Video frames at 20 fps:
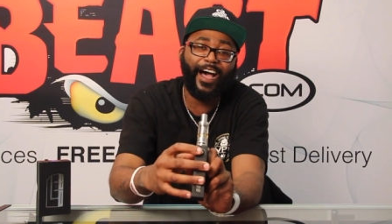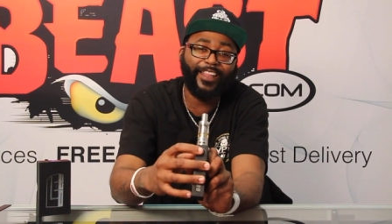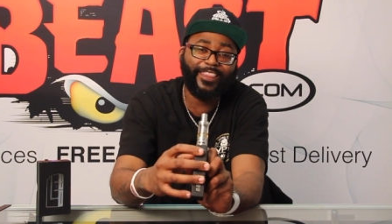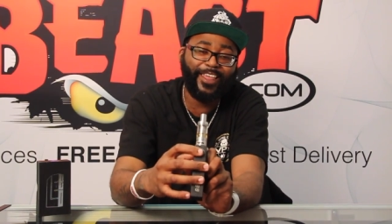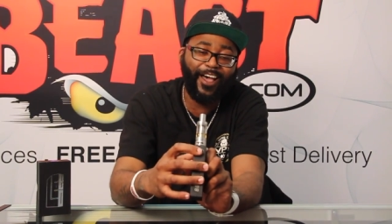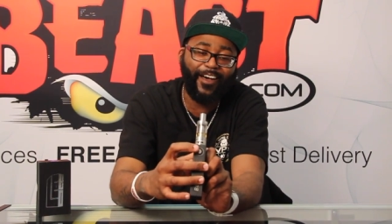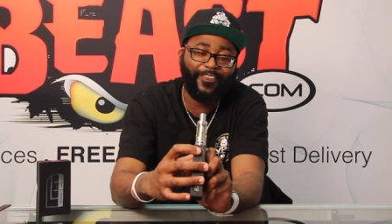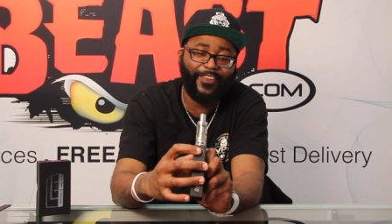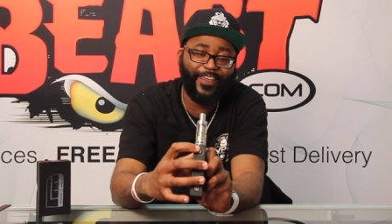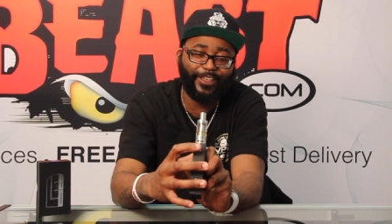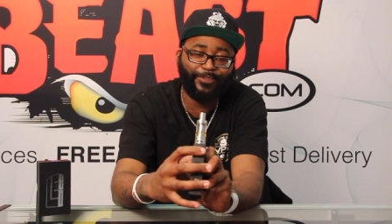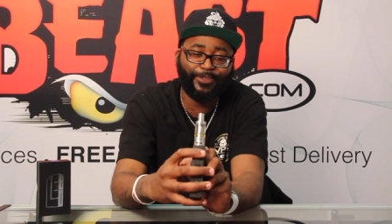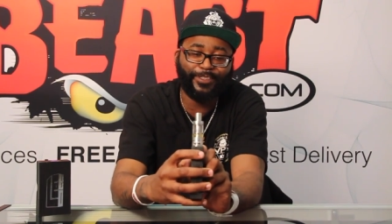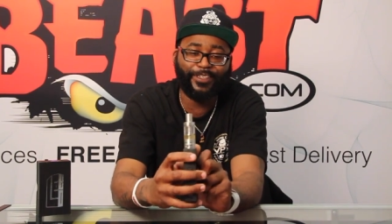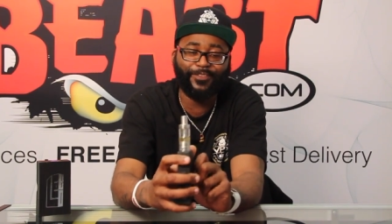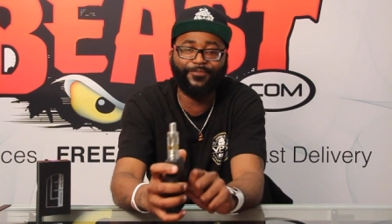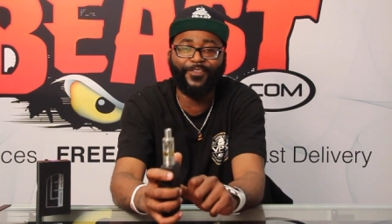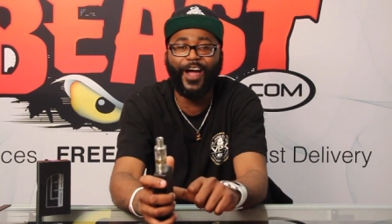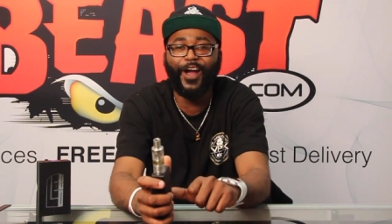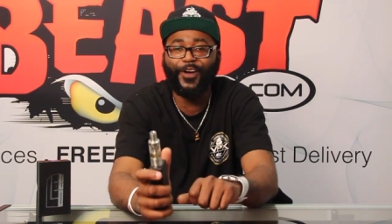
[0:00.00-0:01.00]
I thought this was
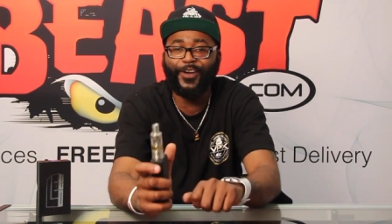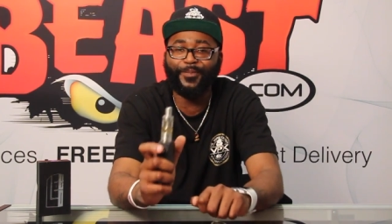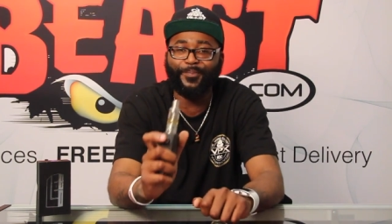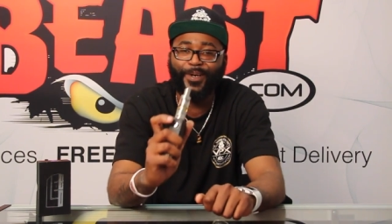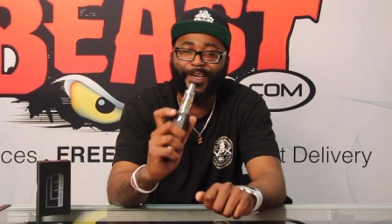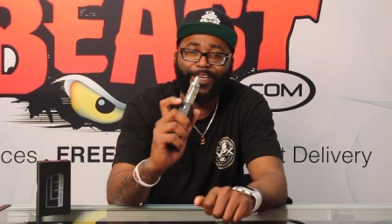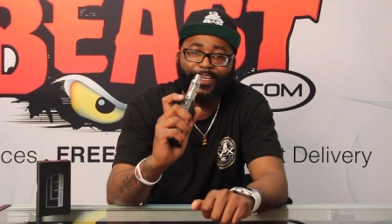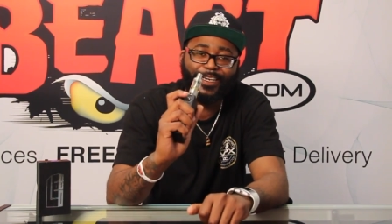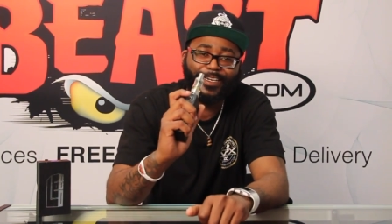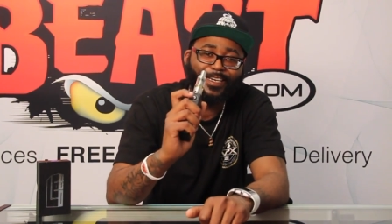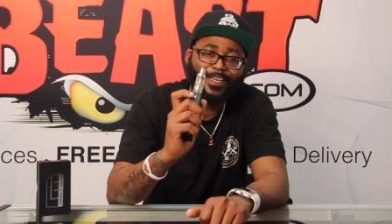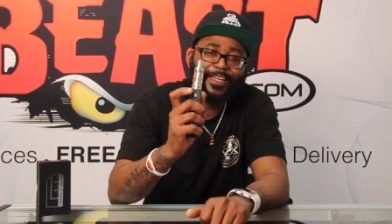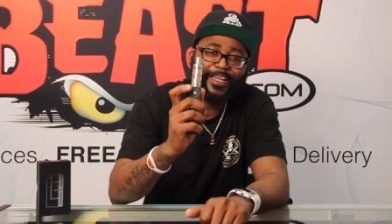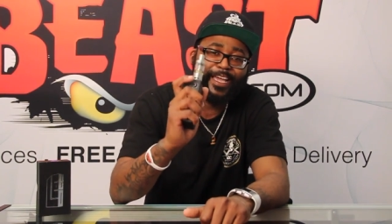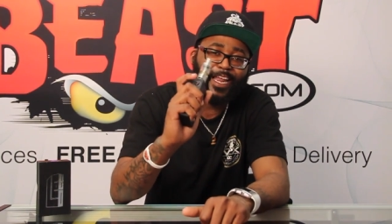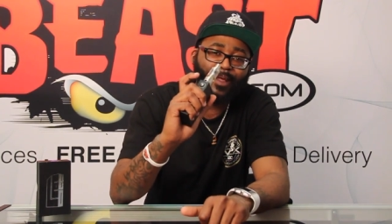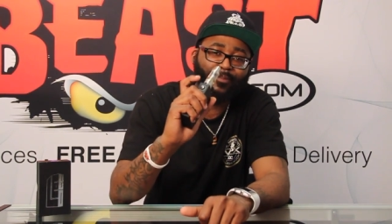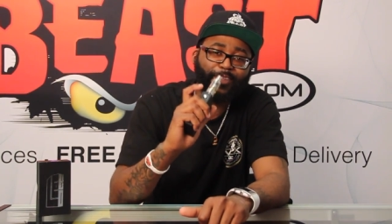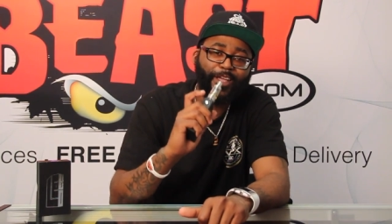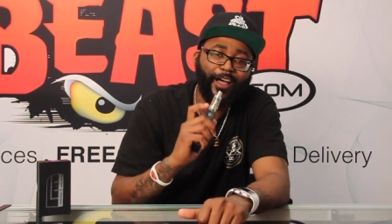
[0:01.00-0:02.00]
the firing button,
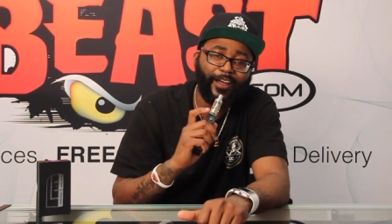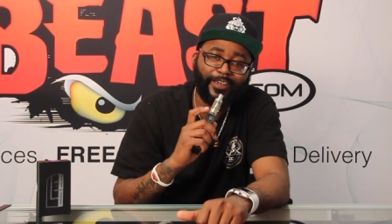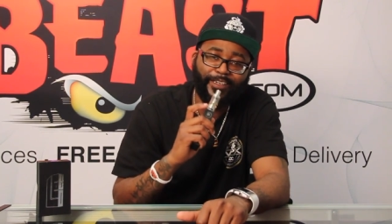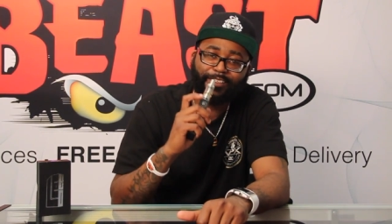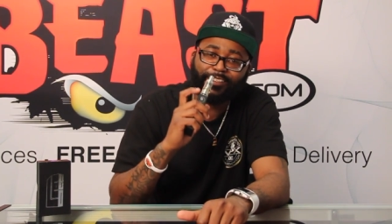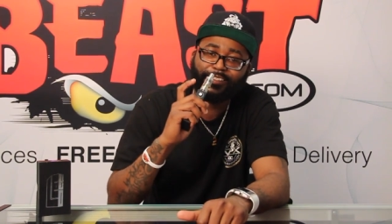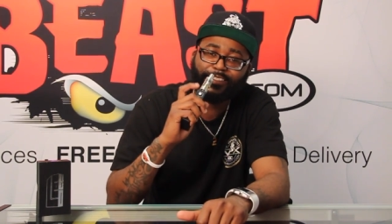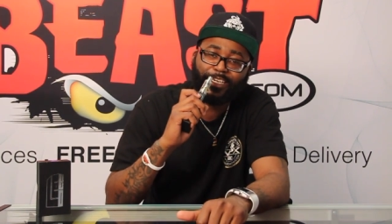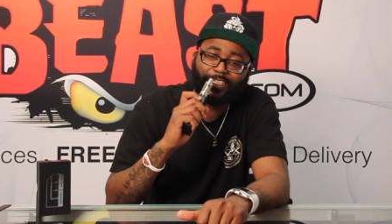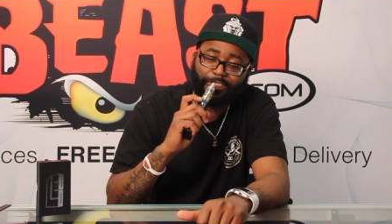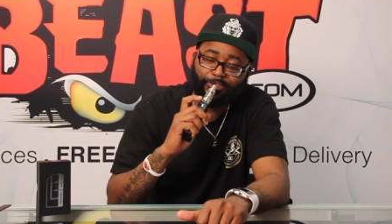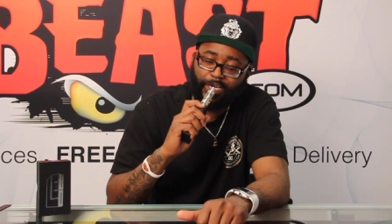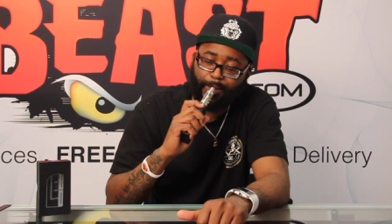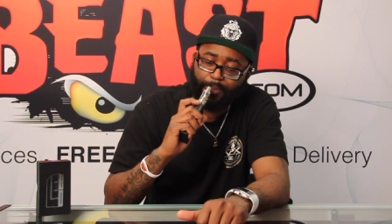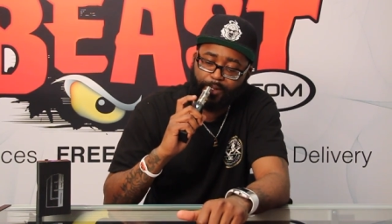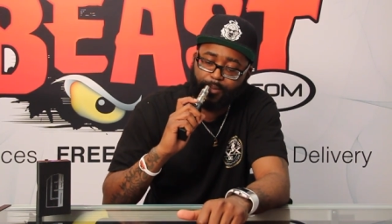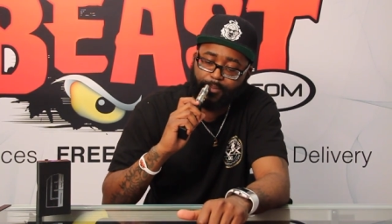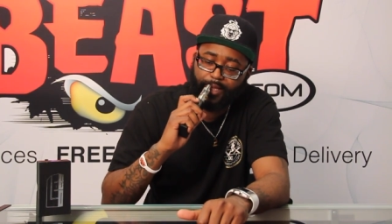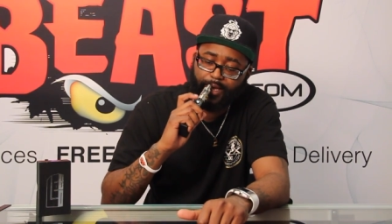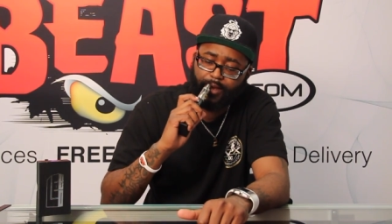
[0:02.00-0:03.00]
and I'm talking to the sales
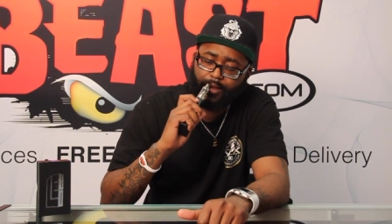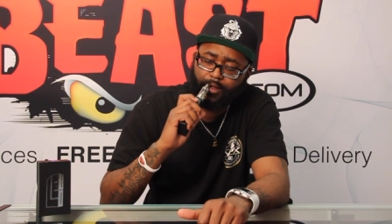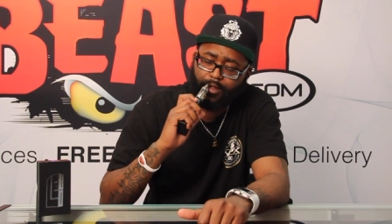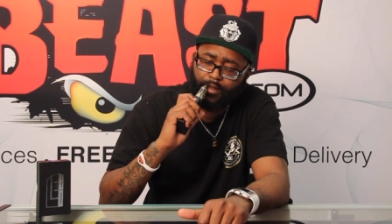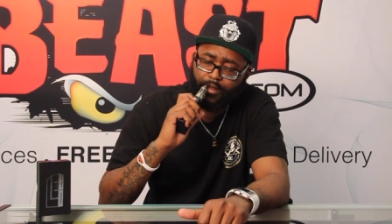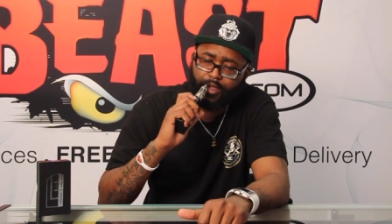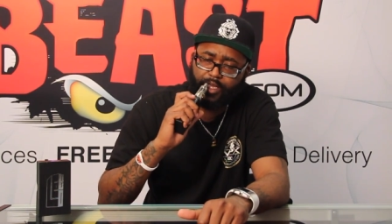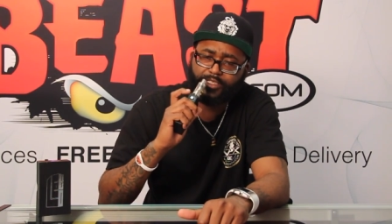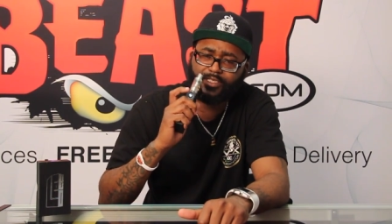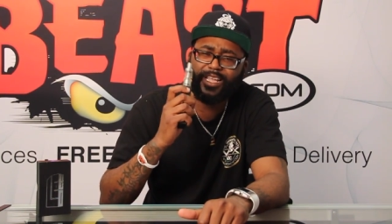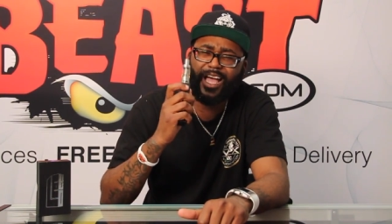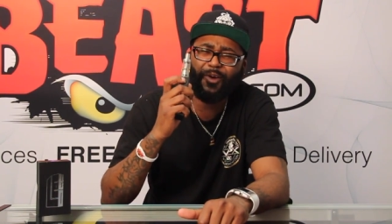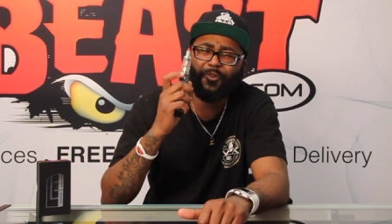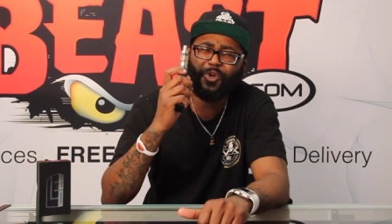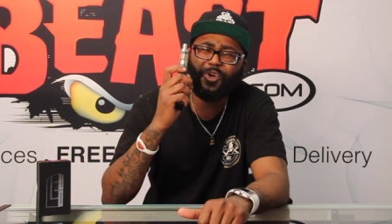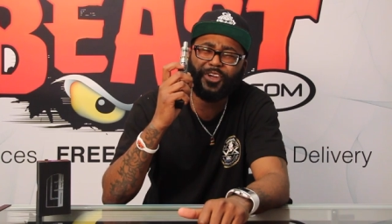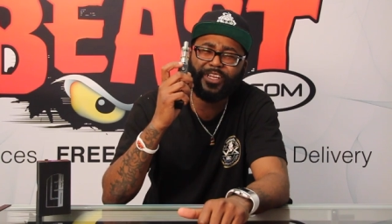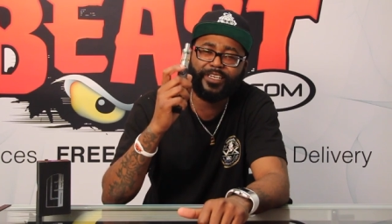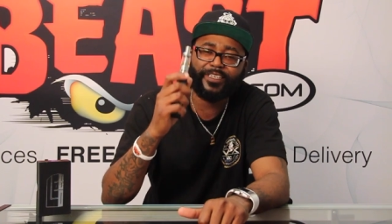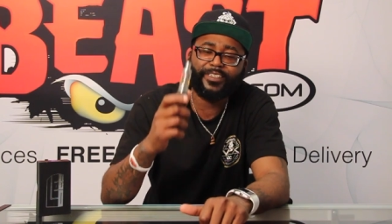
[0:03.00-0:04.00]
rep, and I'm like, it's not
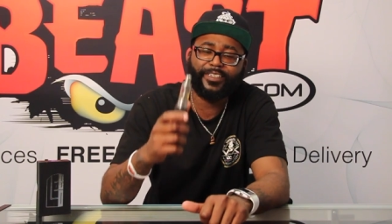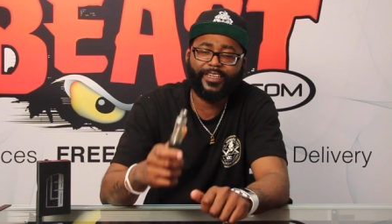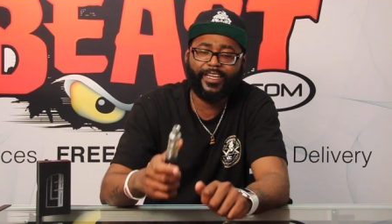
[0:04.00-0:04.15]
working.